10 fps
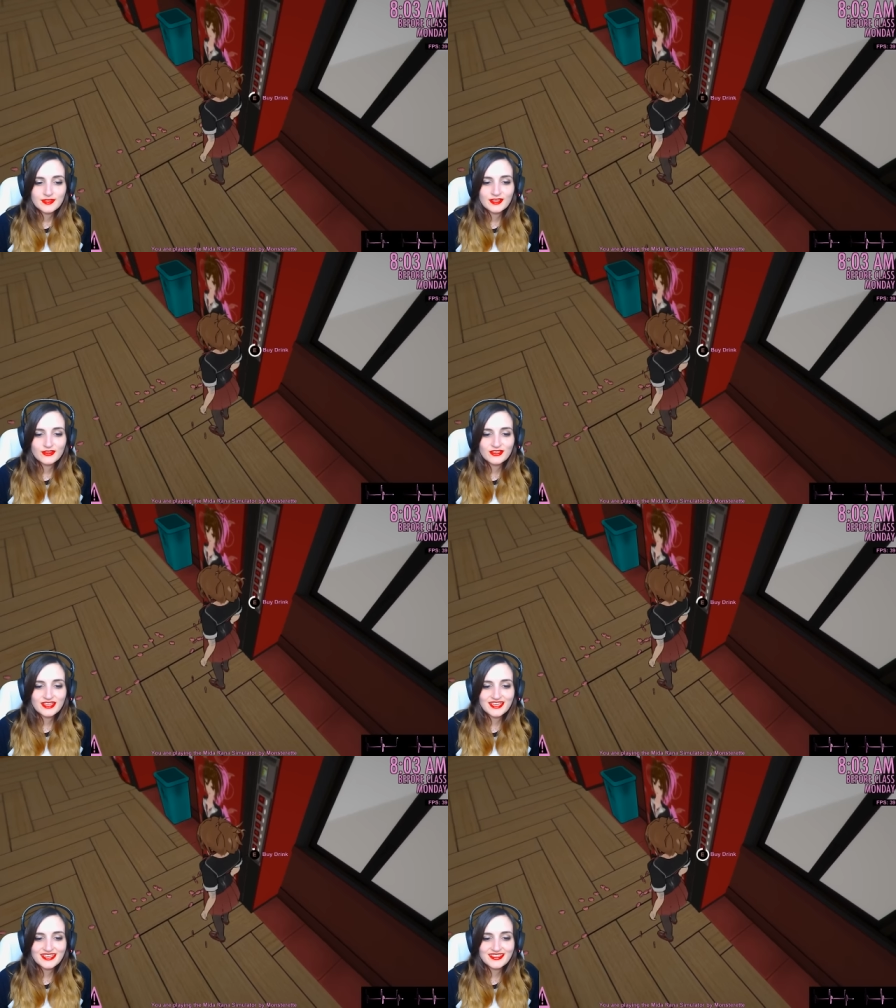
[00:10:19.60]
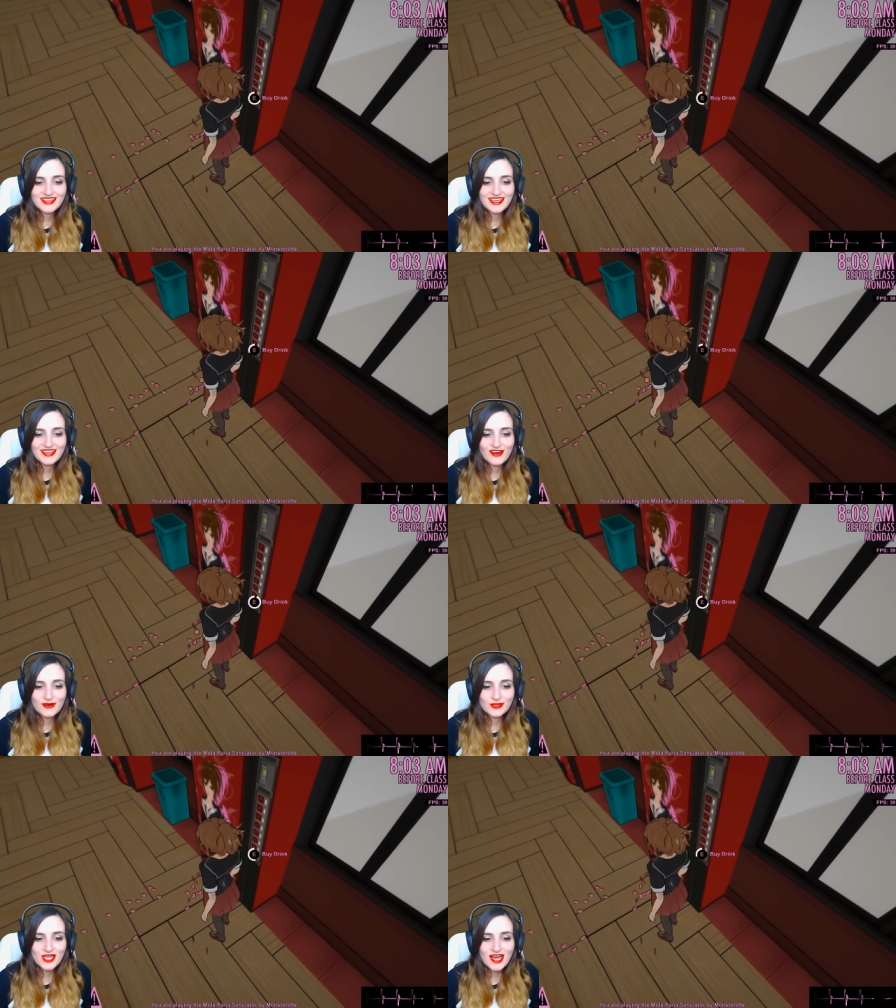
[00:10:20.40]
They look like they
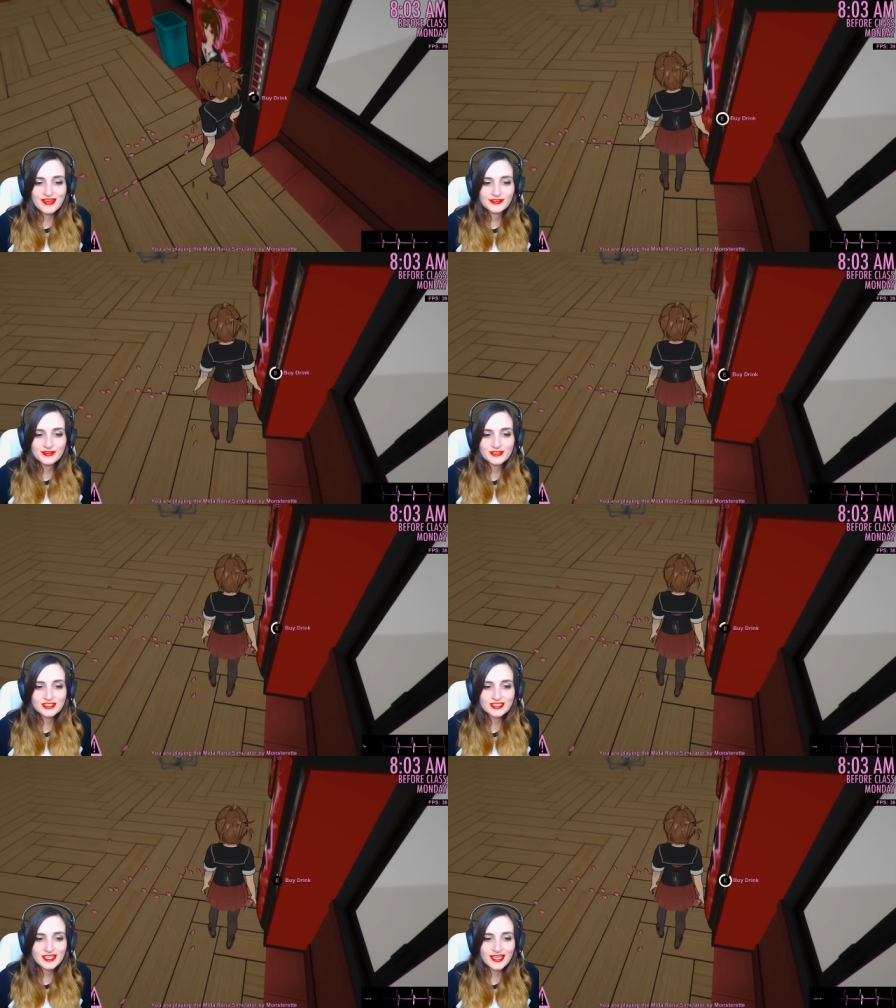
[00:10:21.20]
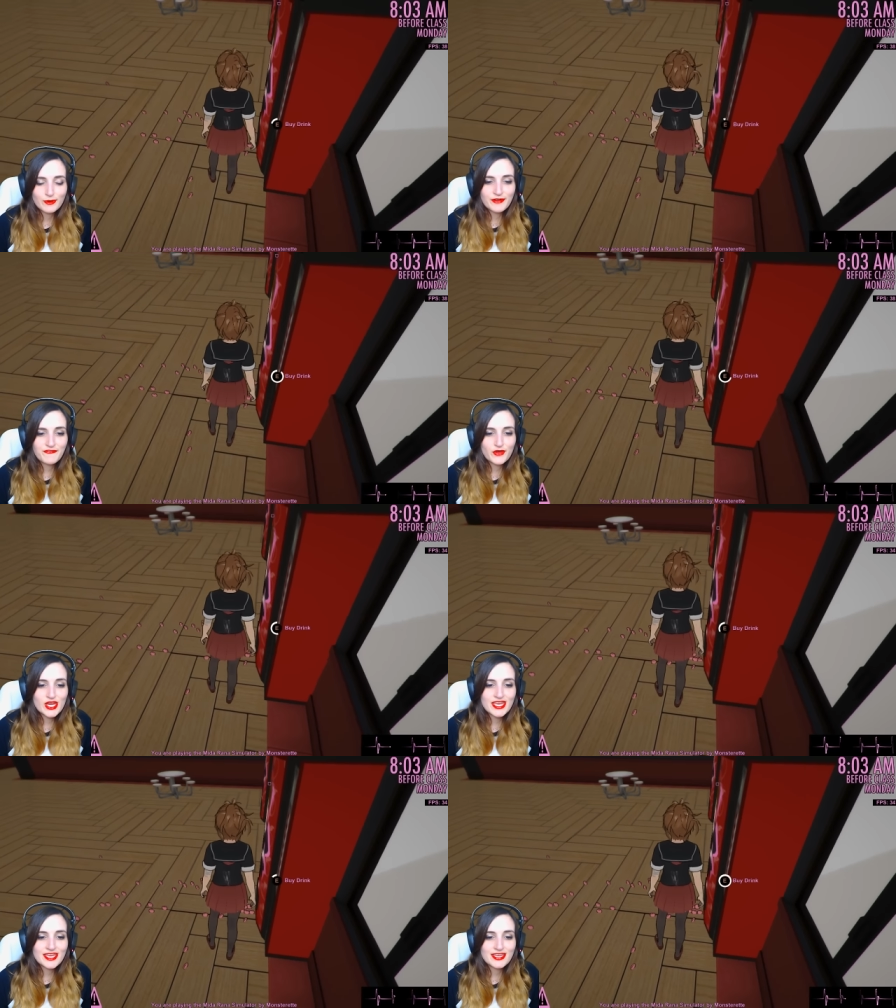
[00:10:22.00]
are alive. They're just like, we're
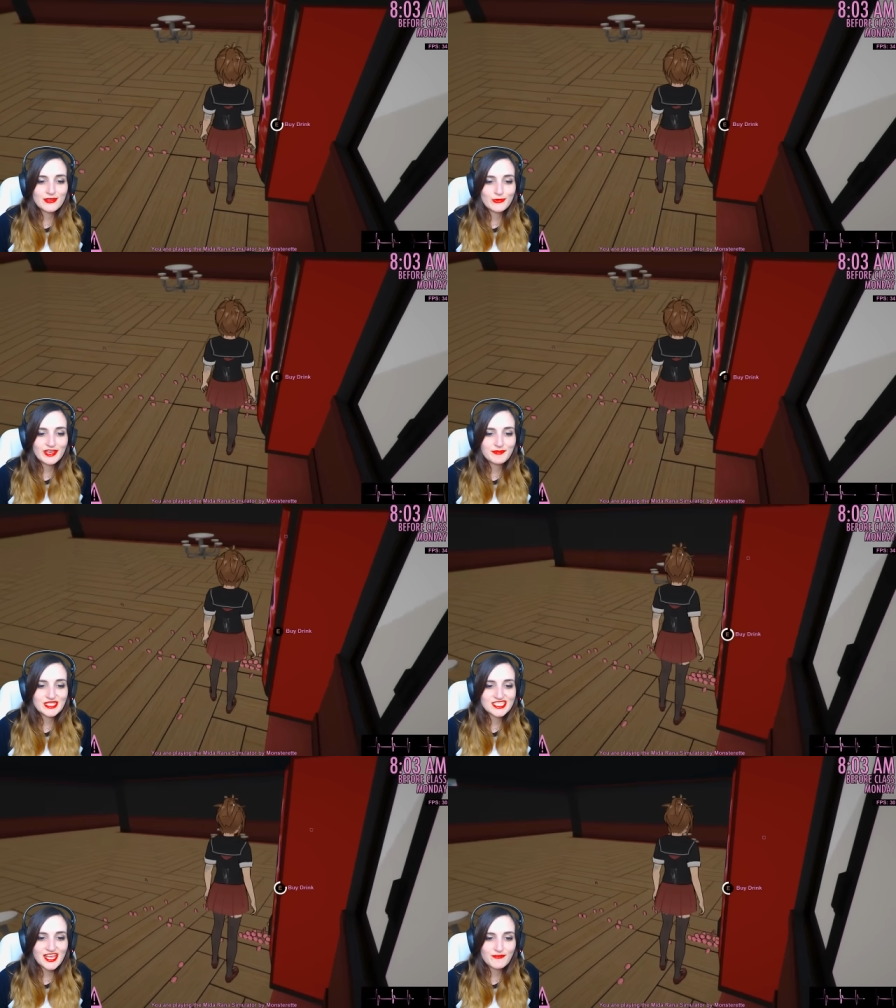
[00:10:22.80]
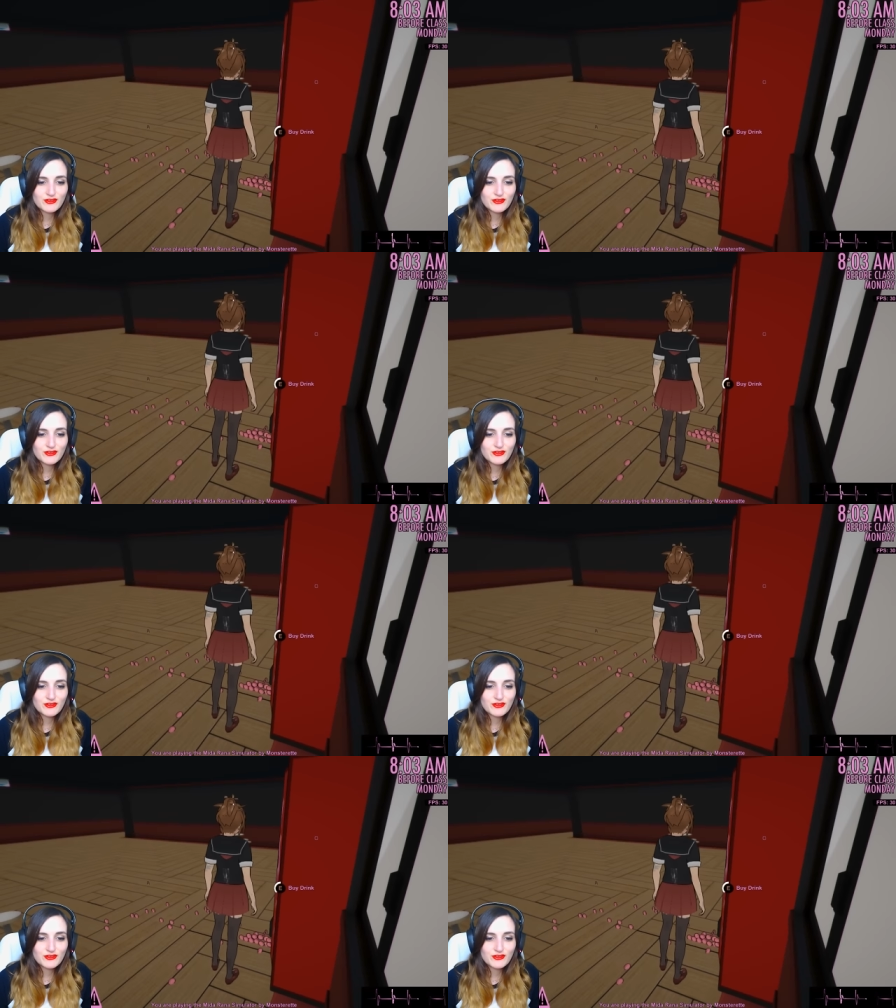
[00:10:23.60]
free! We have been set